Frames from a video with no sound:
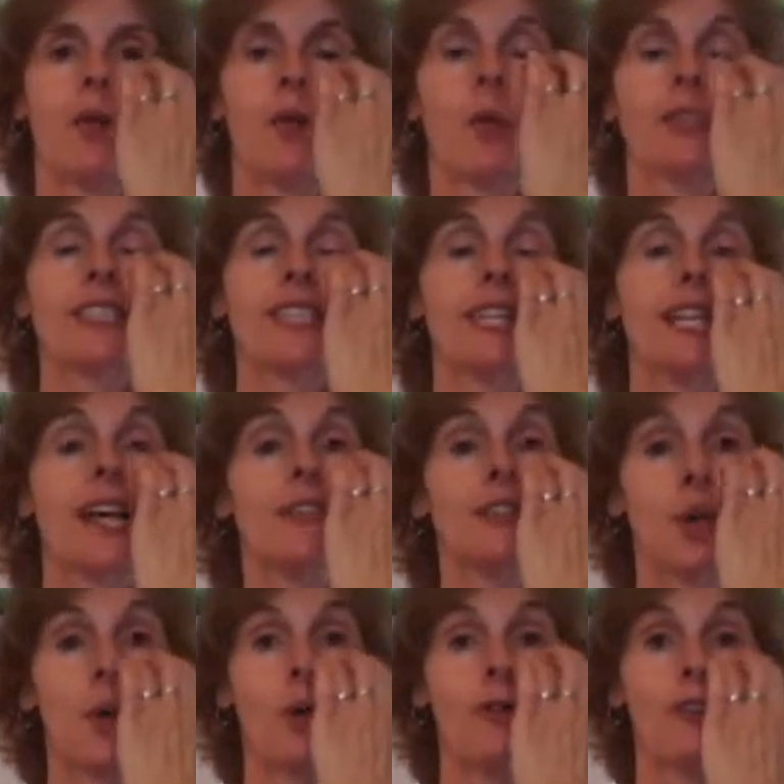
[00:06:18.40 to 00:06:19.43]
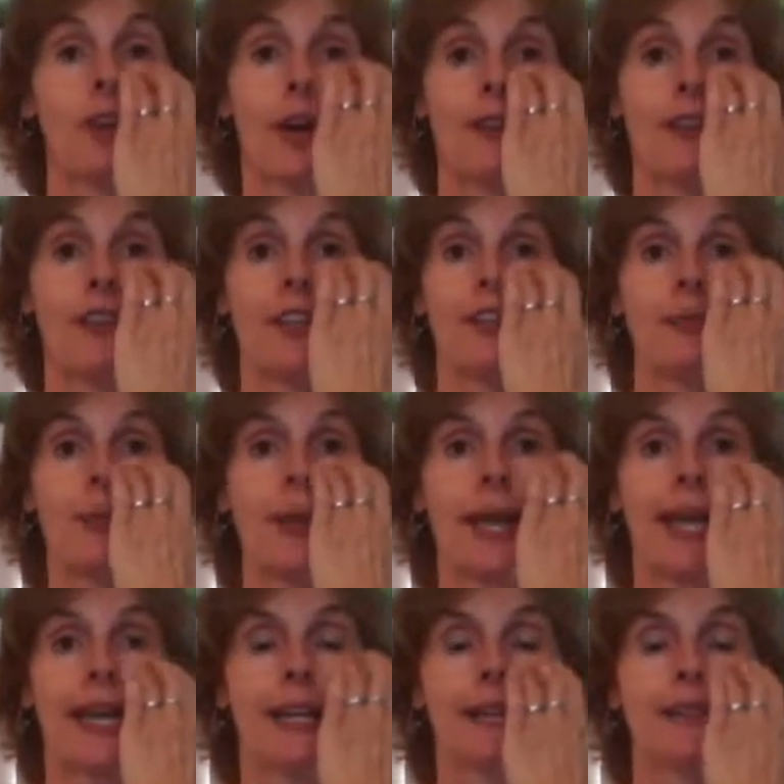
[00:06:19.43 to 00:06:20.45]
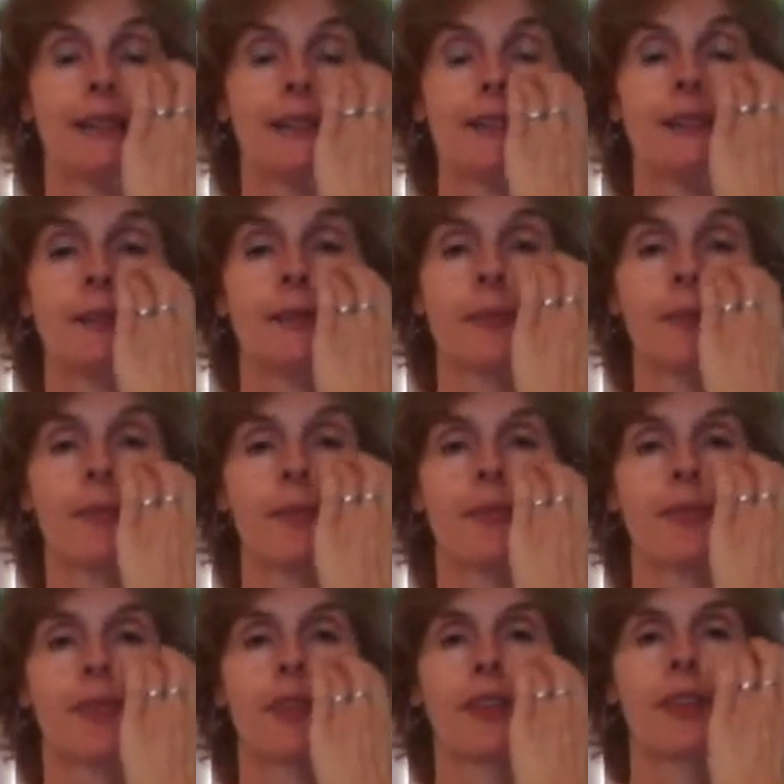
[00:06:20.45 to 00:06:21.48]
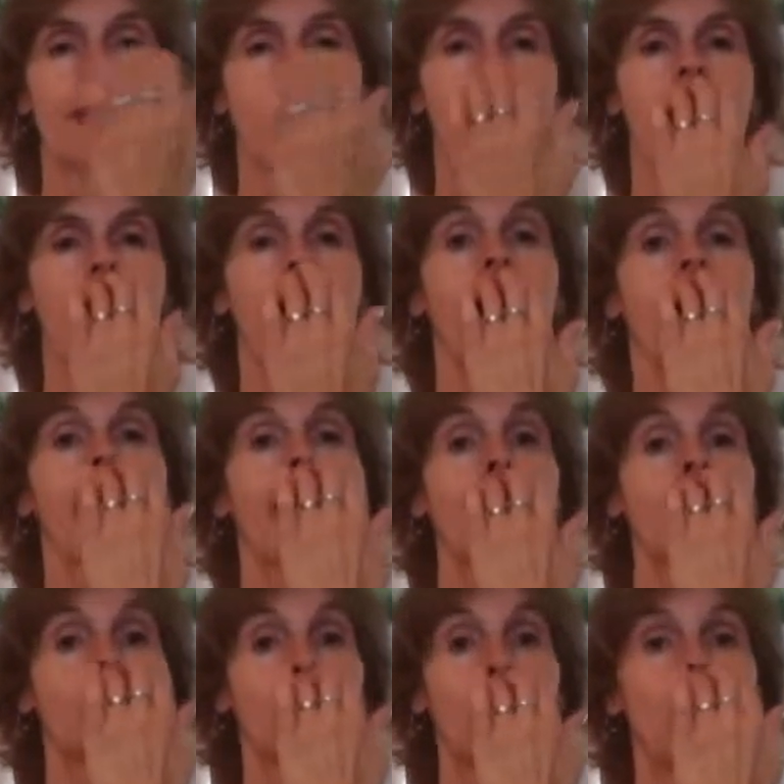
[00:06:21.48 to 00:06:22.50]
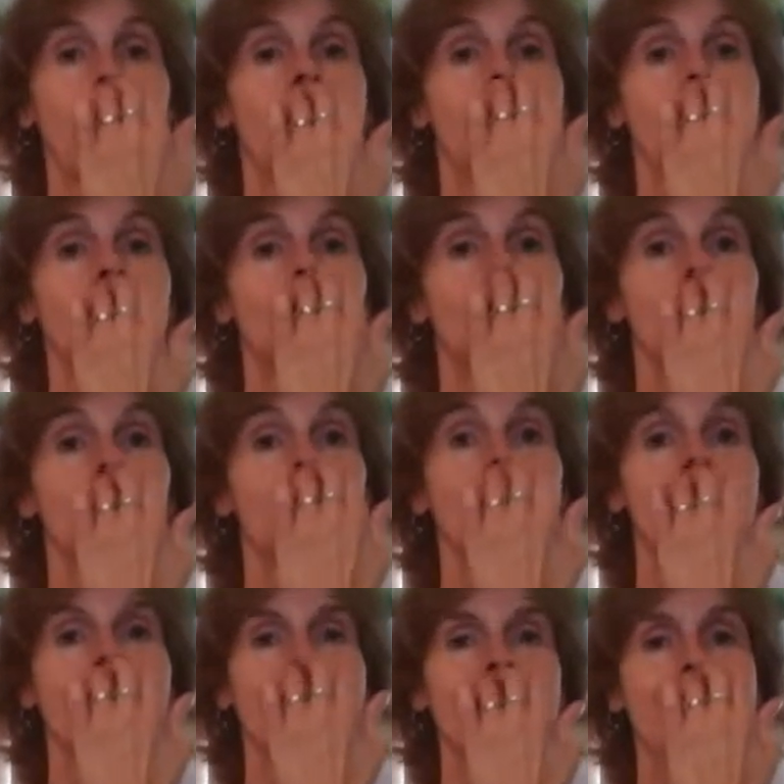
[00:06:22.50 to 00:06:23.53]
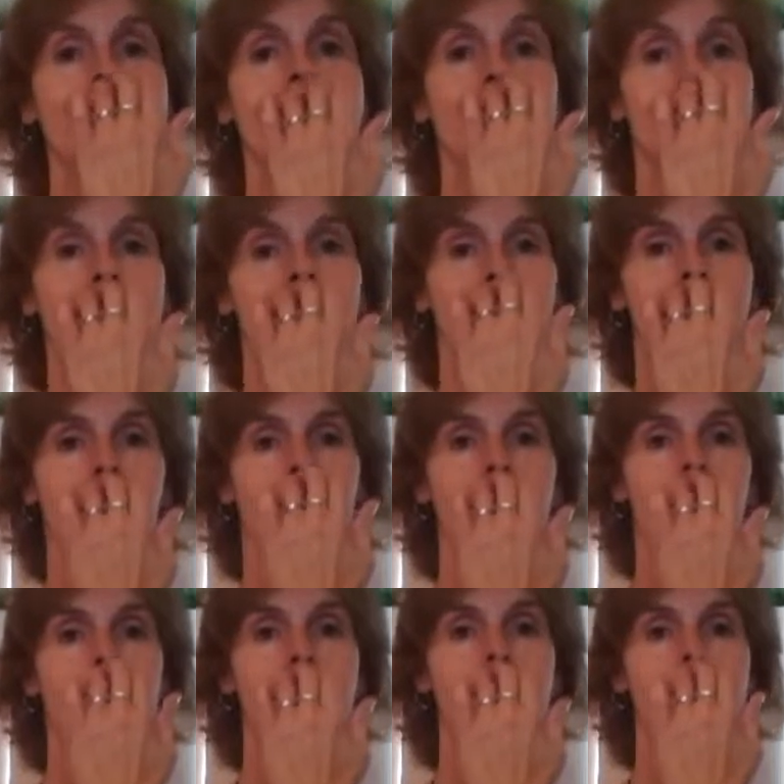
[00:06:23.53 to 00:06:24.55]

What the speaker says: What's left over of this pain, I am willing to release it now.